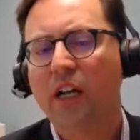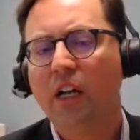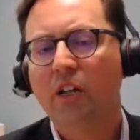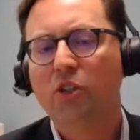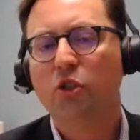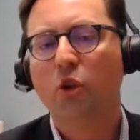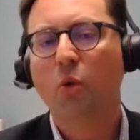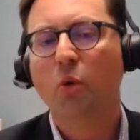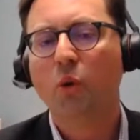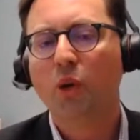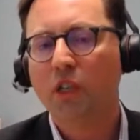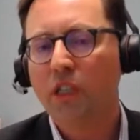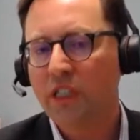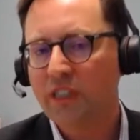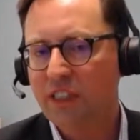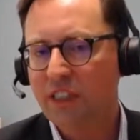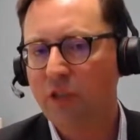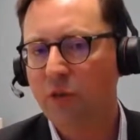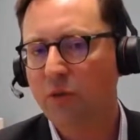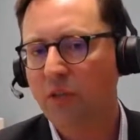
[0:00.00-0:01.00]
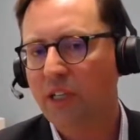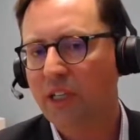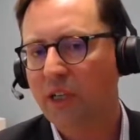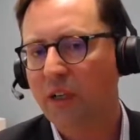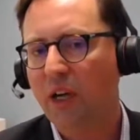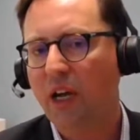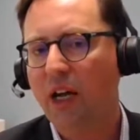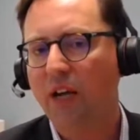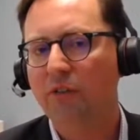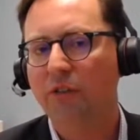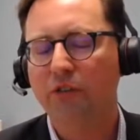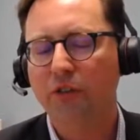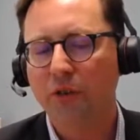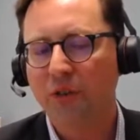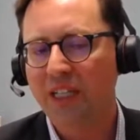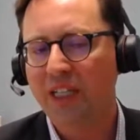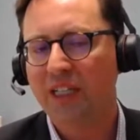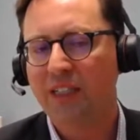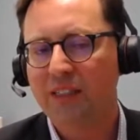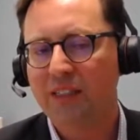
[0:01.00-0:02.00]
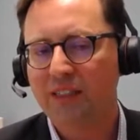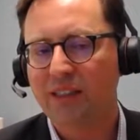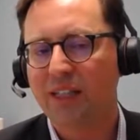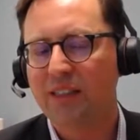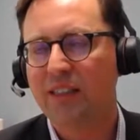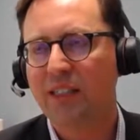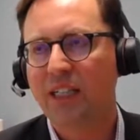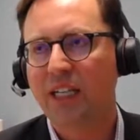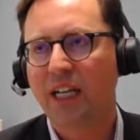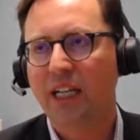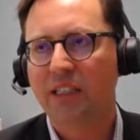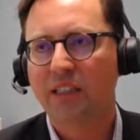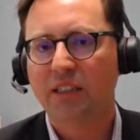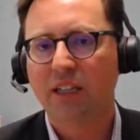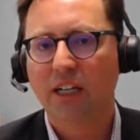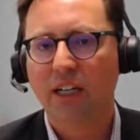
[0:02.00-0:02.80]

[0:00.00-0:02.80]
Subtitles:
So we're continually reviewing and assessing, and